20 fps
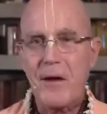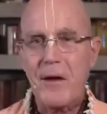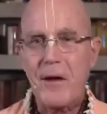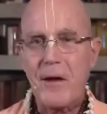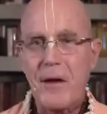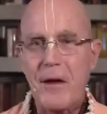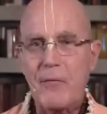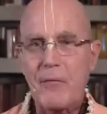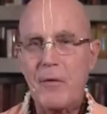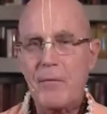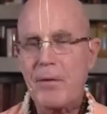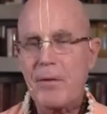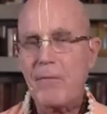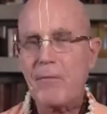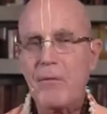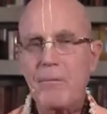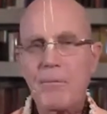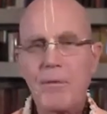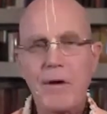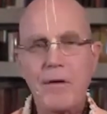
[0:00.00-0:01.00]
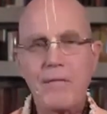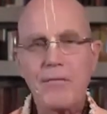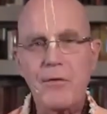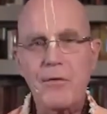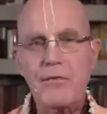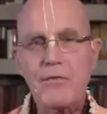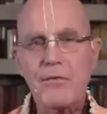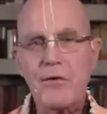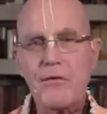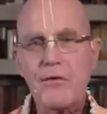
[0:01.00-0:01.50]
And when Prabhupada
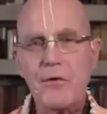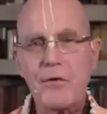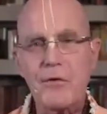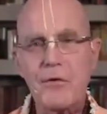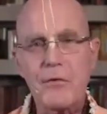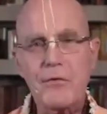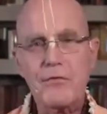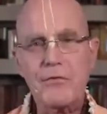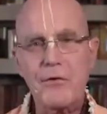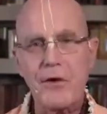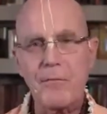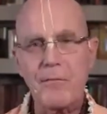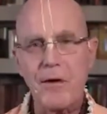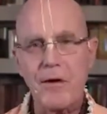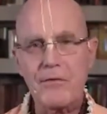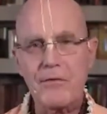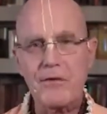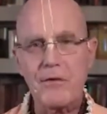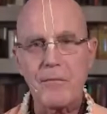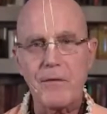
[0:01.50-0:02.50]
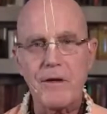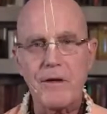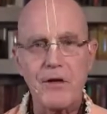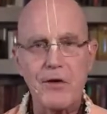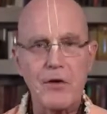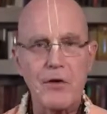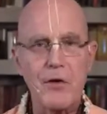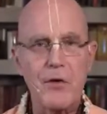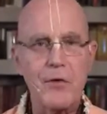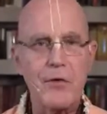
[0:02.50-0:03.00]
first introduced Janmastami, he
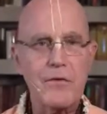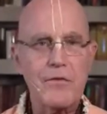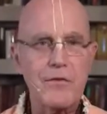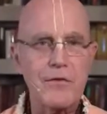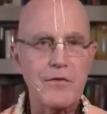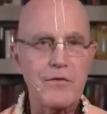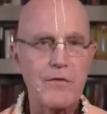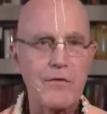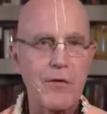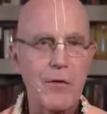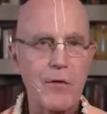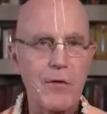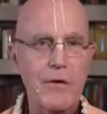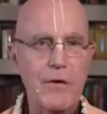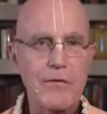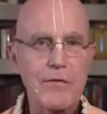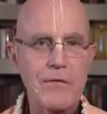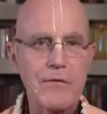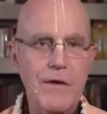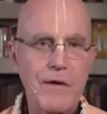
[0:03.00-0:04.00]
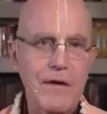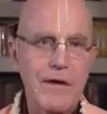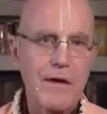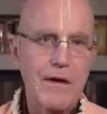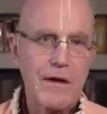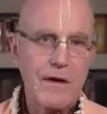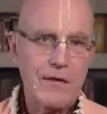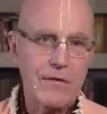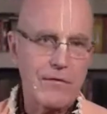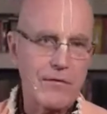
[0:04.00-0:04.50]
encouraged his devotees,
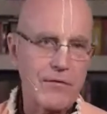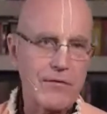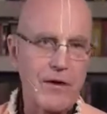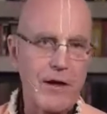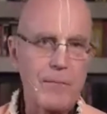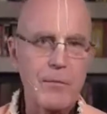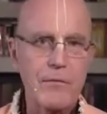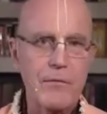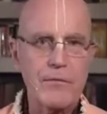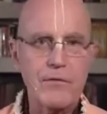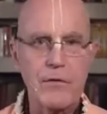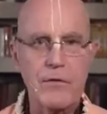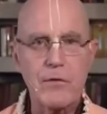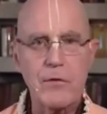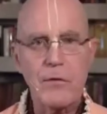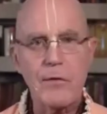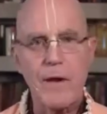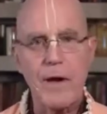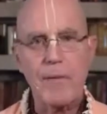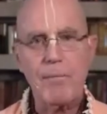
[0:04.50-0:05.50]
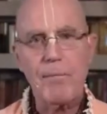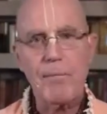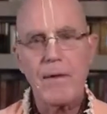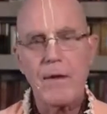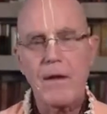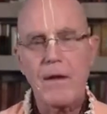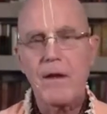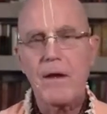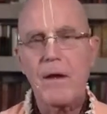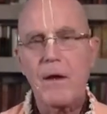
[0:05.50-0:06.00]
his disciples to do that.
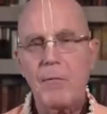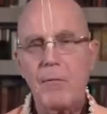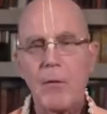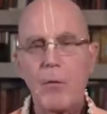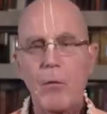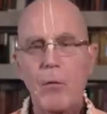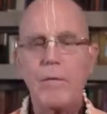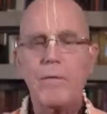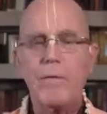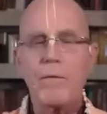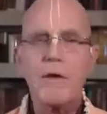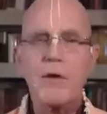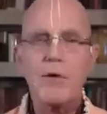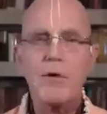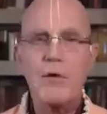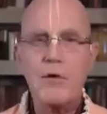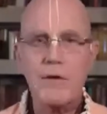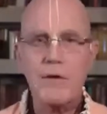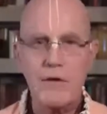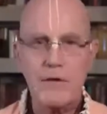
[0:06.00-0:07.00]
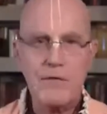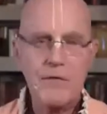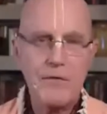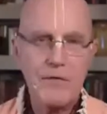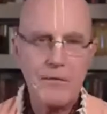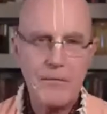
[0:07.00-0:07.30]
But when they couldn't,